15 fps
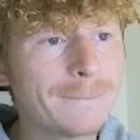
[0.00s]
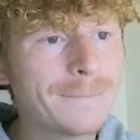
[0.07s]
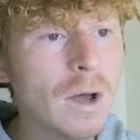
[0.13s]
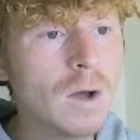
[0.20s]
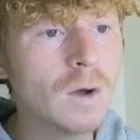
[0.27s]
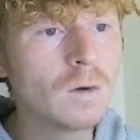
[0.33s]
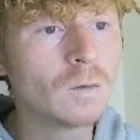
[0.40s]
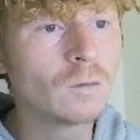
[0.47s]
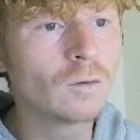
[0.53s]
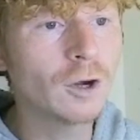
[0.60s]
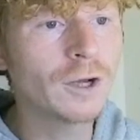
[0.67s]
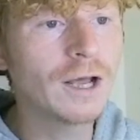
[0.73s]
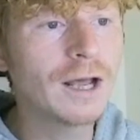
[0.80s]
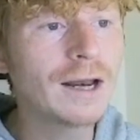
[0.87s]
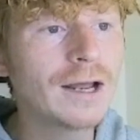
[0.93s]
Boom!
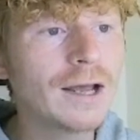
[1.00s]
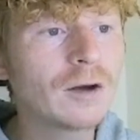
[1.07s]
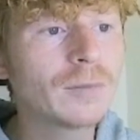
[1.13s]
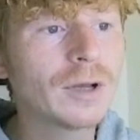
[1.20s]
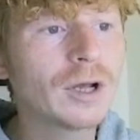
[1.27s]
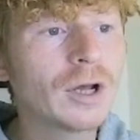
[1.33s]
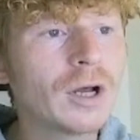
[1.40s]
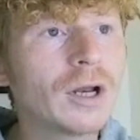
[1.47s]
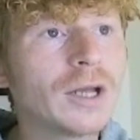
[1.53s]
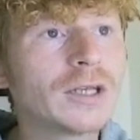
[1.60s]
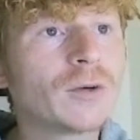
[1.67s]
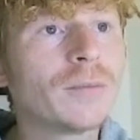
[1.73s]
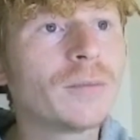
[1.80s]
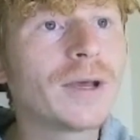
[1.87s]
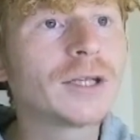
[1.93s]
Rocking it a little bit early,
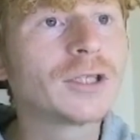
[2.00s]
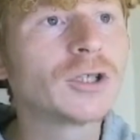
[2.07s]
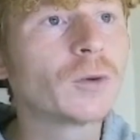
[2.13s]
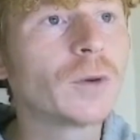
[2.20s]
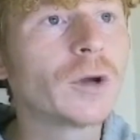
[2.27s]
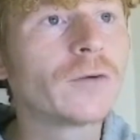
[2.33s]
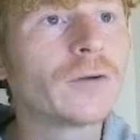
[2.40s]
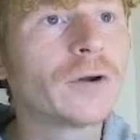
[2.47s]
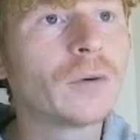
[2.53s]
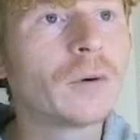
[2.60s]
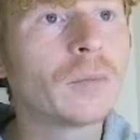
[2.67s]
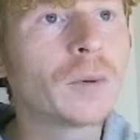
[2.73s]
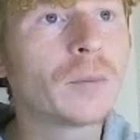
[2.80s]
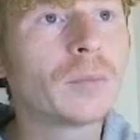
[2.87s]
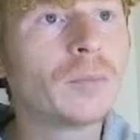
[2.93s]
so we're making sure that we're covering up.